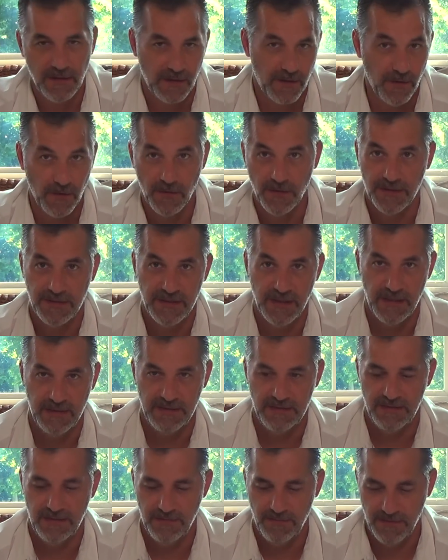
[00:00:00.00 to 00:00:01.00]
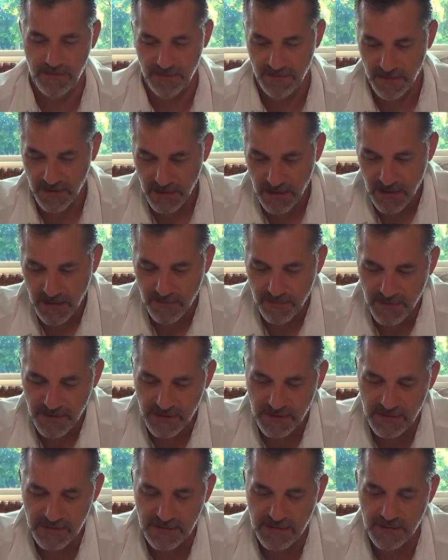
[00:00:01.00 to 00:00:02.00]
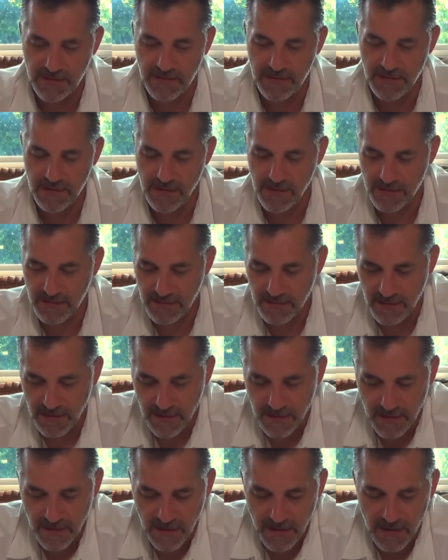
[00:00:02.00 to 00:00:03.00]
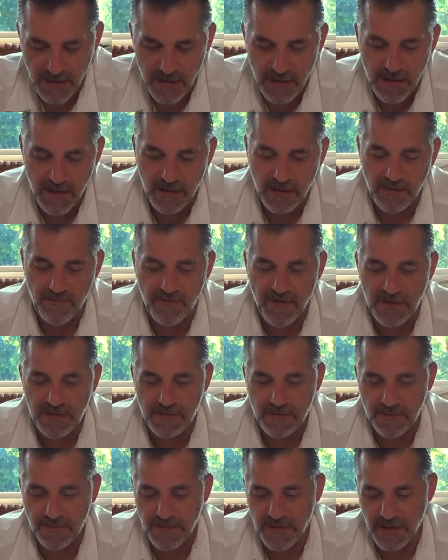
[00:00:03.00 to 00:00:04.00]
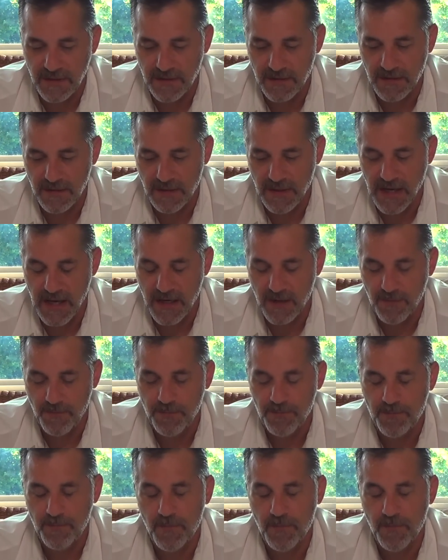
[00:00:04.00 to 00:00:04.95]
Nikola Tesla would be considered an unconventional thinker. A lot of